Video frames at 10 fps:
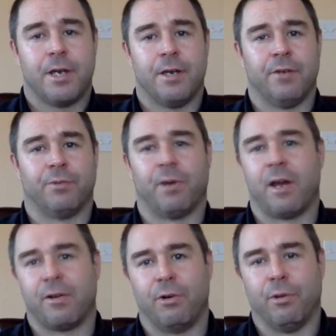is what
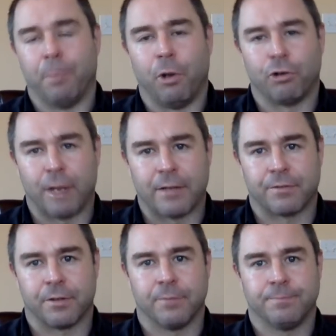I call the ball
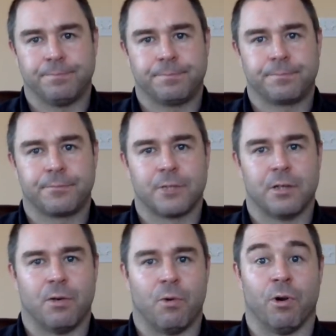transfer
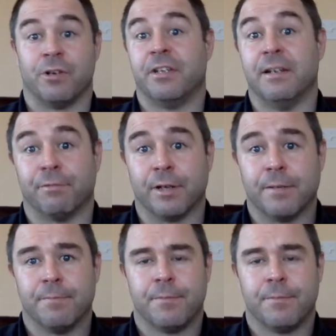or delivery.